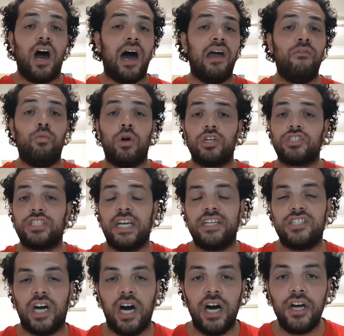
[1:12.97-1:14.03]
I've watched a
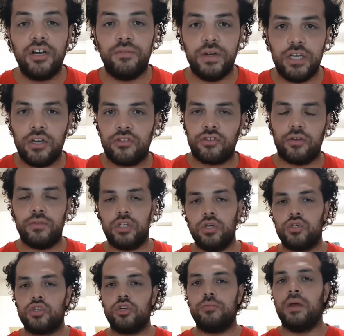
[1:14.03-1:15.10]
ton of videos over
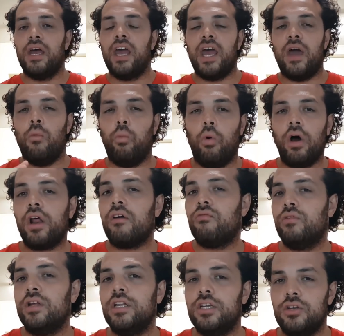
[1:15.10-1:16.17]
YouTube, and what
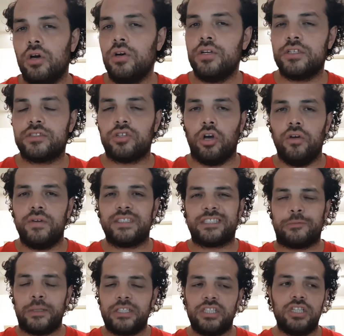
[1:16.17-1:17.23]
I've really noticed over
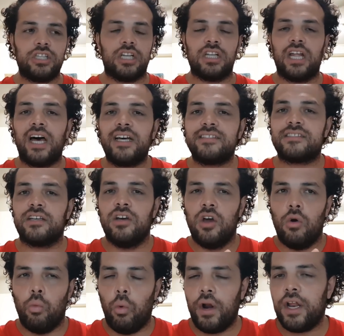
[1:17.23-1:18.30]
especially the last
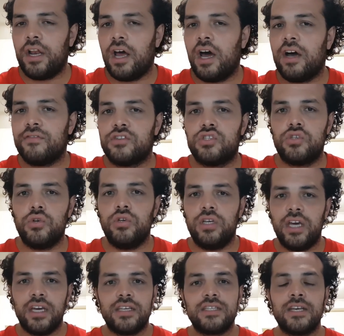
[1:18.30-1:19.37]
one and a half to two
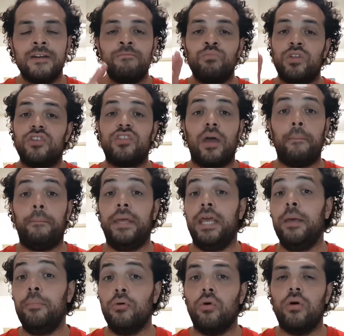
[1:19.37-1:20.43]
years is that
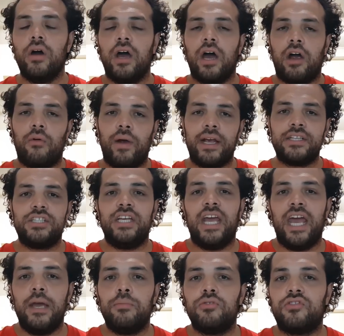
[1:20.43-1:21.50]
people are actually
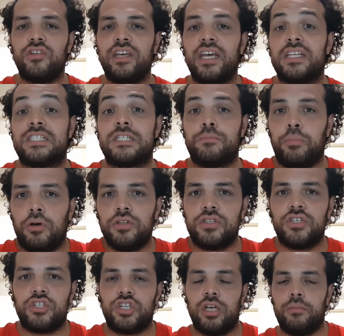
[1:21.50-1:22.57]
able to get
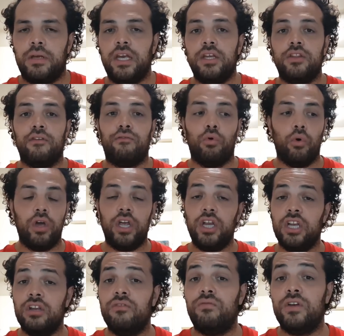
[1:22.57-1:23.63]
sponsorship either for
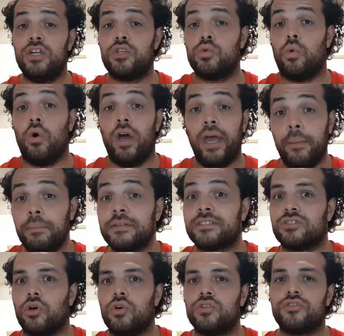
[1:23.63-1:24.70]
individual
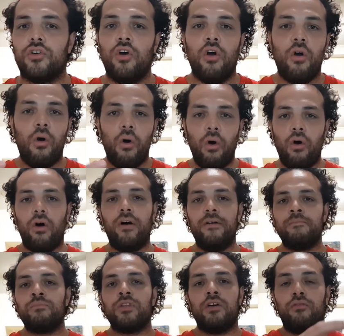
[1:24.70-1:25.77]
episodes
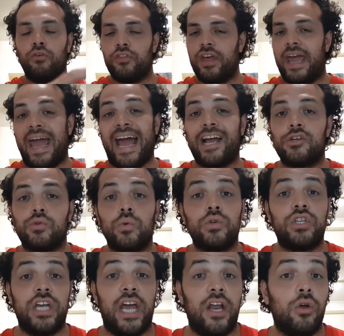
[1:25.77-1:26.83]
or for the actual
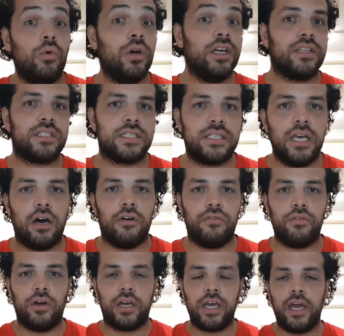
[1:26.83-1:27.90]
channel
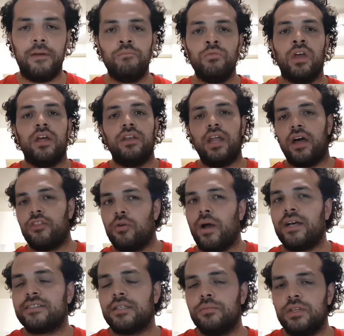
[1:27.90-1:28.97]
itself. Okay, now there
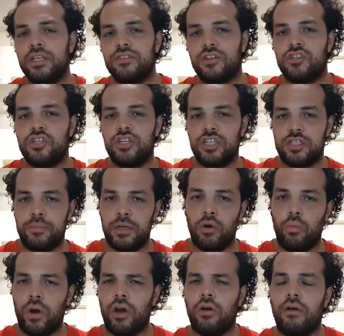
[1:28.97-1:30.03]
are some things that you need to be
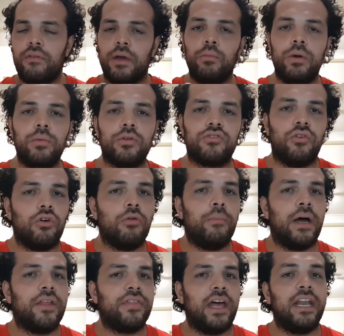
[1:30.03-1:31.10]
aware of, and we will talk
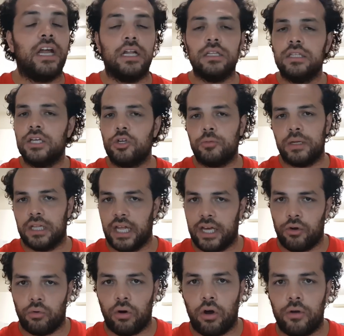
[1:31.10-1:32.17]
about that a little bit
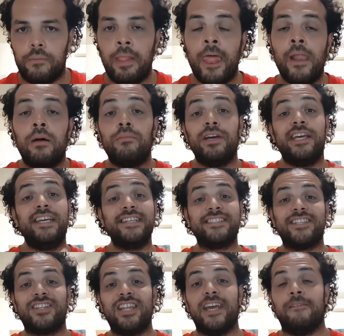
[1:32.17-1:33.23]
later on. But here's
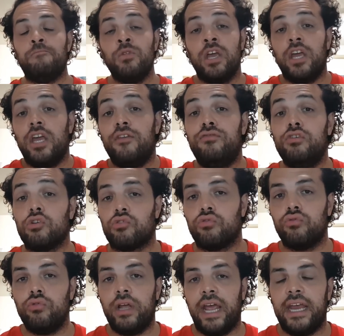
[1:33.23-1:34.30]
the thing if you
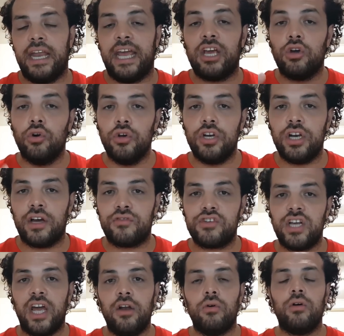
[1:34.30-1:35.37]
create a good enough
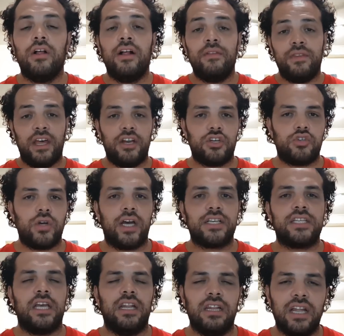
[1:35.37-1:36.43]
channel that
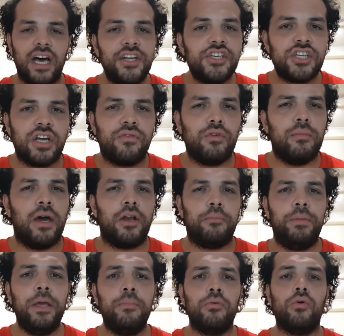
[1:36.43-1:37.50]
attracts a large enough amount
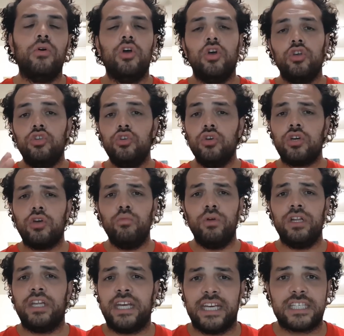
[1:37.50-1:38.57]
of people, you can
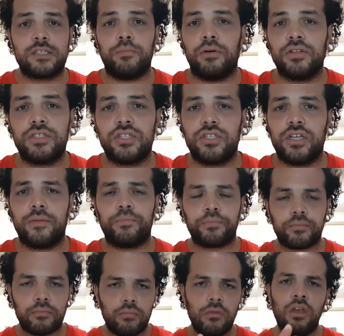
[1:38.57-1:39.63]
really get sponsorship